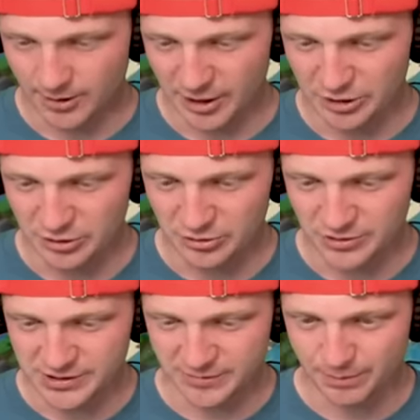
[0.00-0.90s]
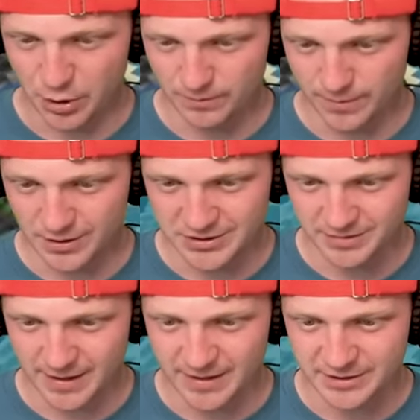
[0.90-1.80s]
We can use bone meal
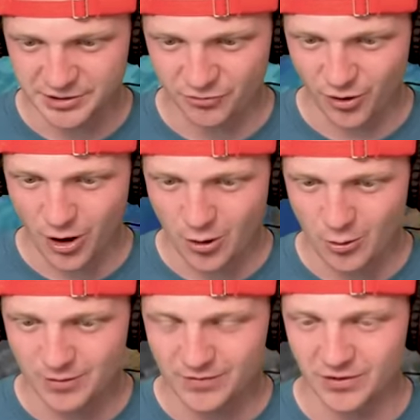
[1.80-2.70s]
to make these grow.